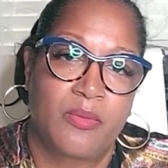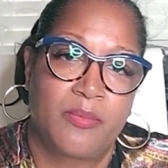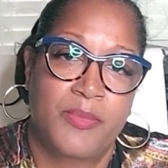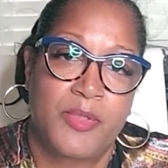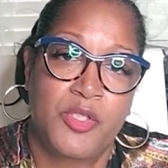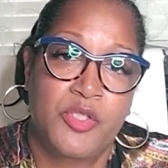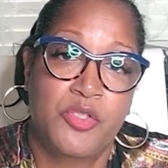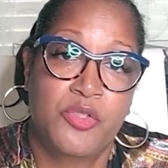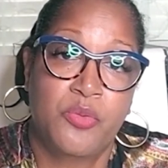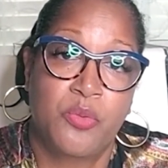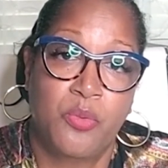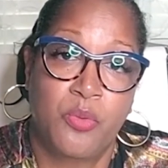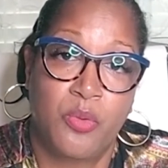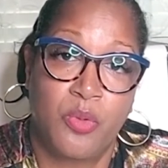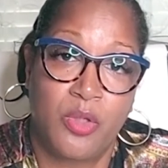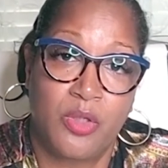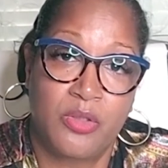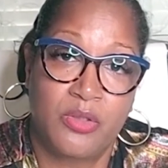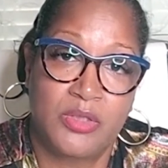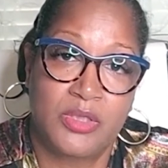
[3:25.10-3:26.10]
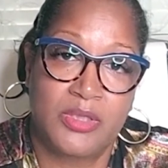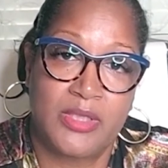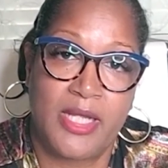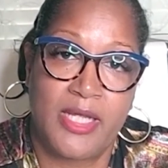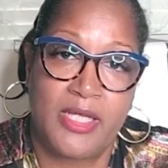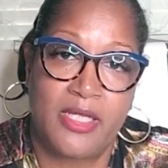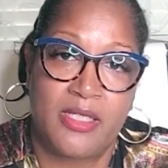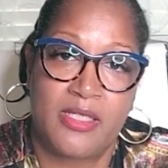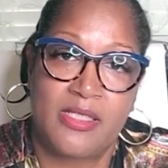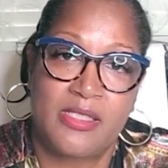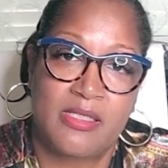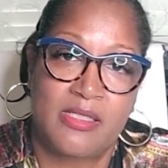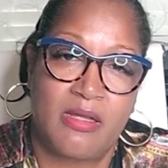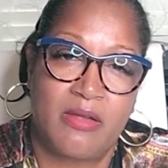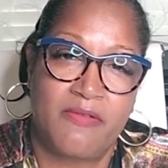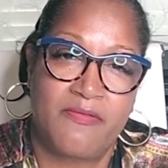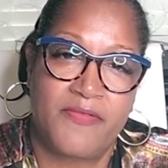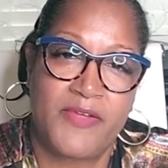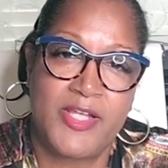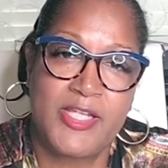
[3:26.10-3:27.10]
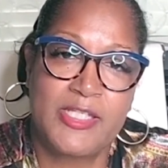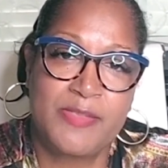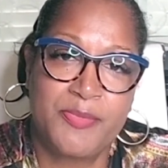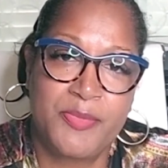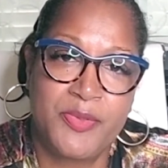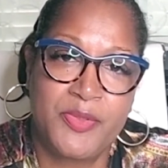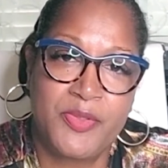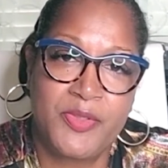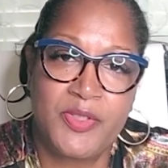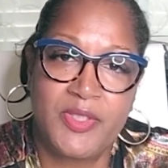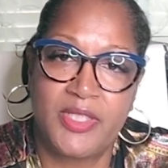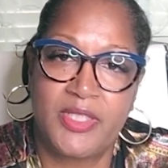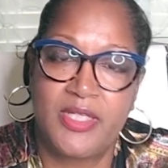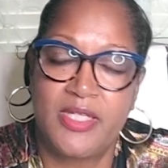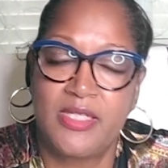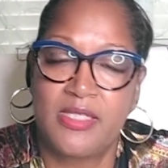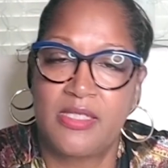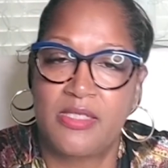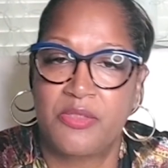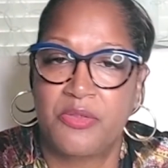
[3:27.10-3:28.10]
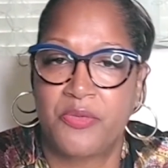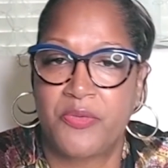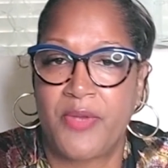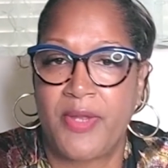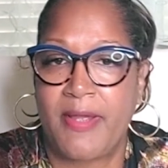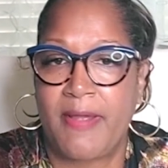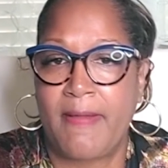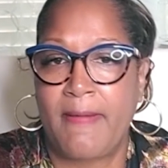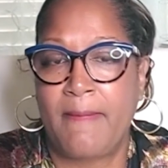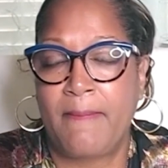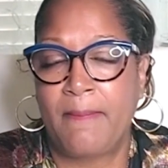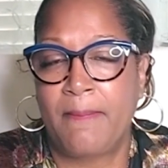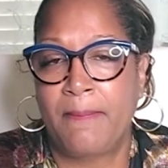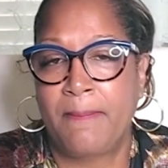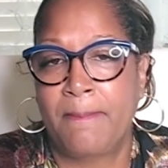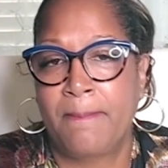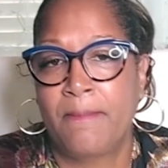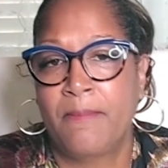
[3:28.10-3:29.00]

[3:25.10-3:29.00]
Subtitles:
be sure to like us on Facebook and Instagram.